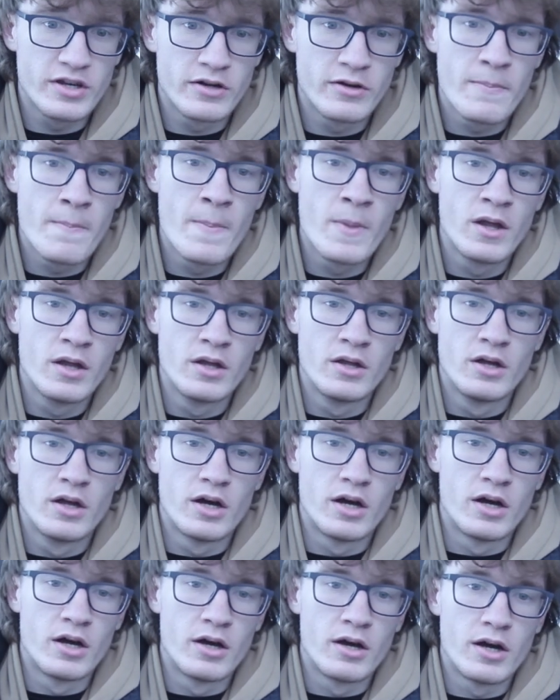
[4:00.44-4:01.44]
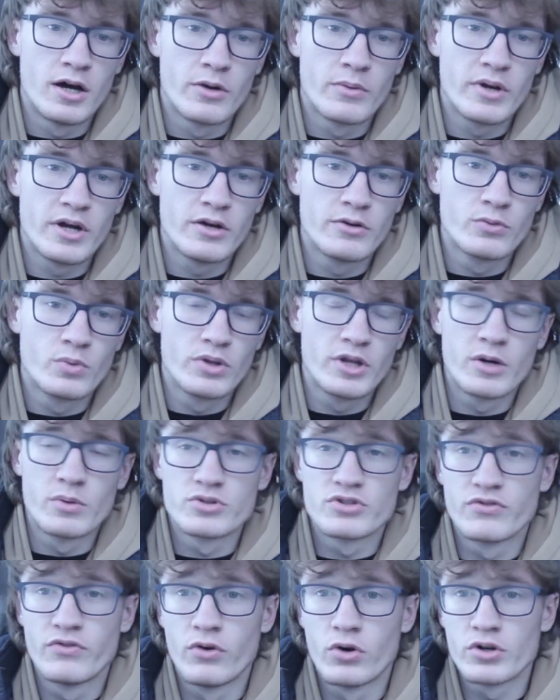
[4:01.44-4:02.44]
year. Around when I
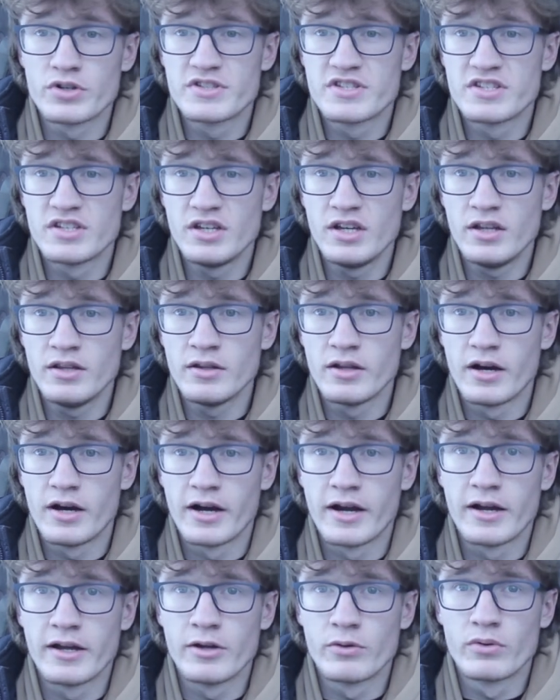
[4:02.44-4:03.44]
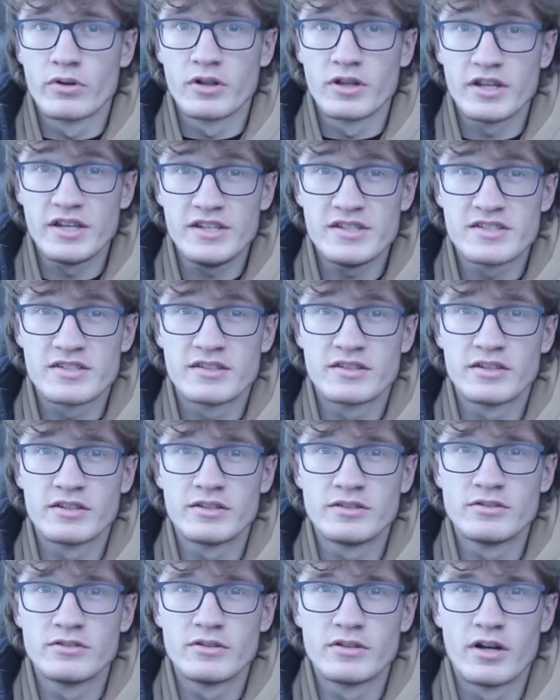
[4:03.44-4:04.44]
was 14, I released
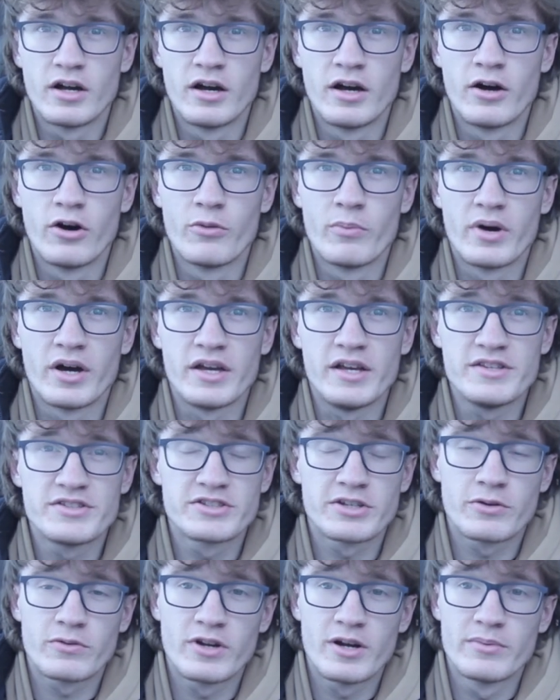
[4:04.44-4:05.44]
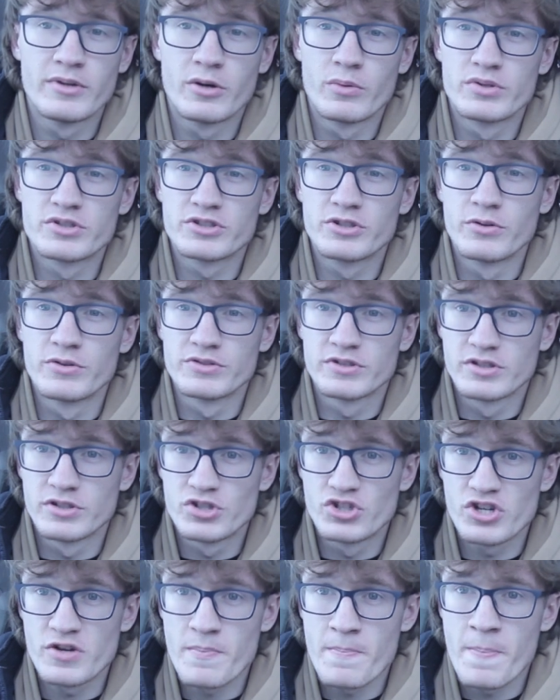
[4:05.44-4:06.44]
on my Instagram that was going to the
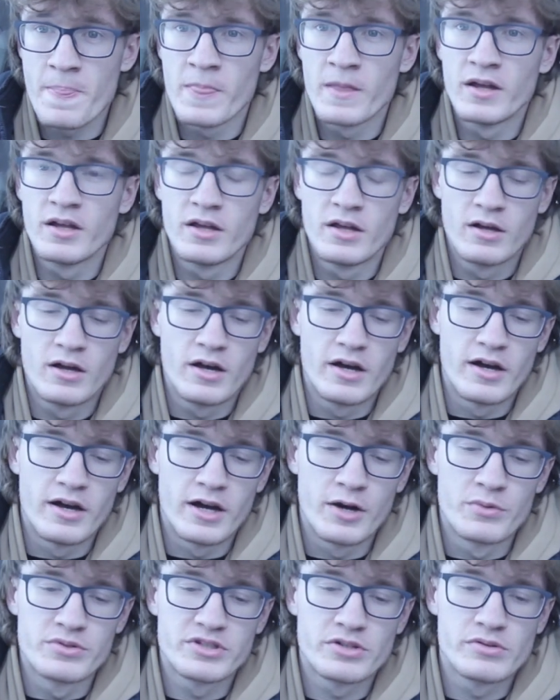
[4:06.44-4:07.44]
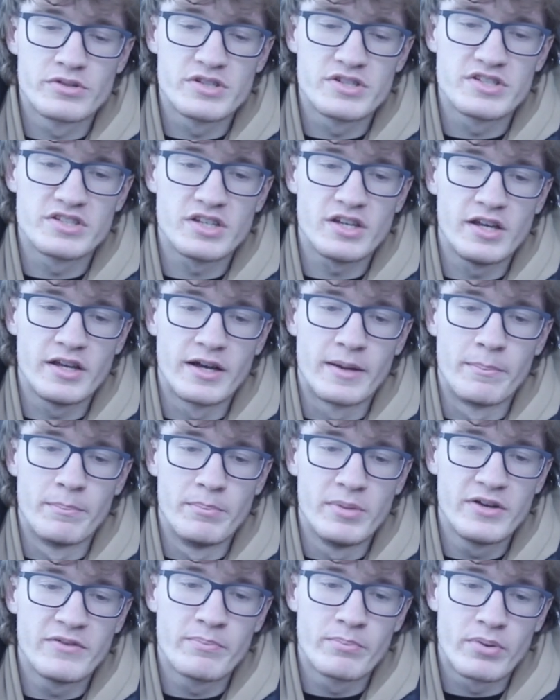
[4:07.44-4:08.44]
gym. I was already seeing a
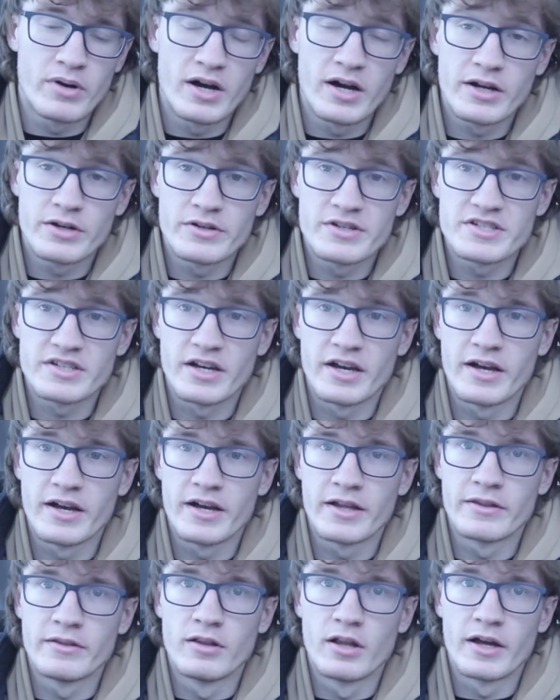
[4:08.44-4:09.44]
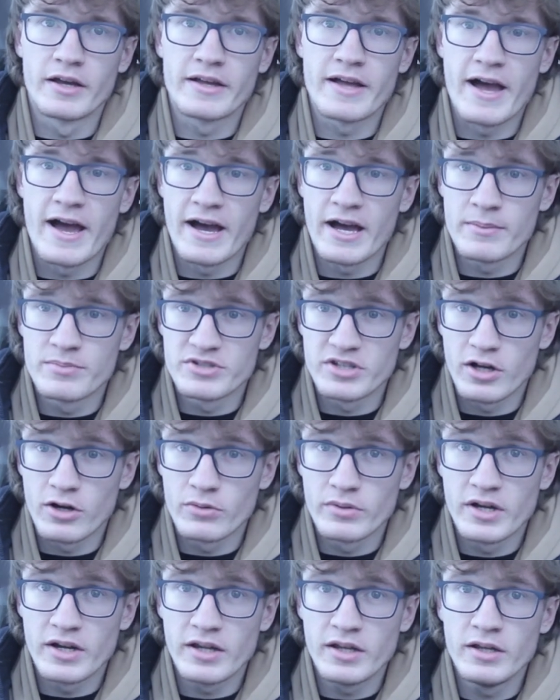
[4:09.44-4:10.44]
bit progress. I had like abs
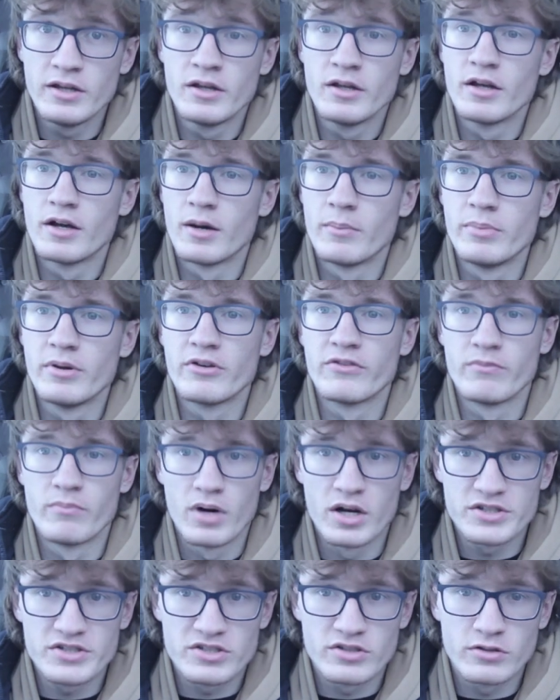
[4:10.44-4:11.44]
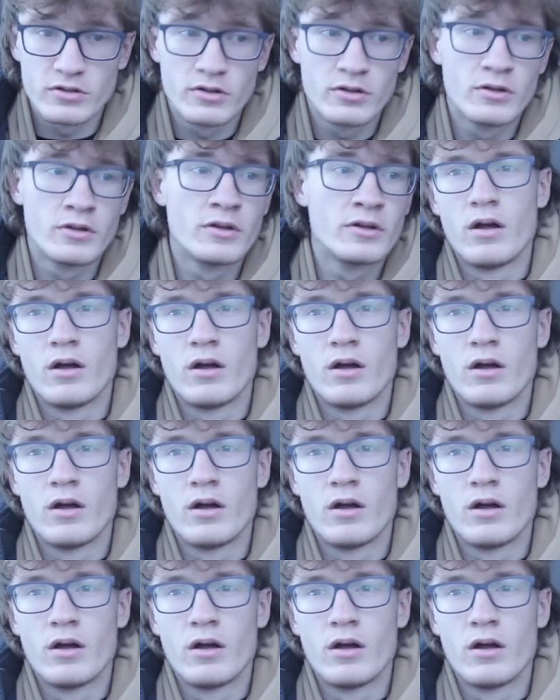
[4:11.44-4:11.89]
already, a bit of muscle,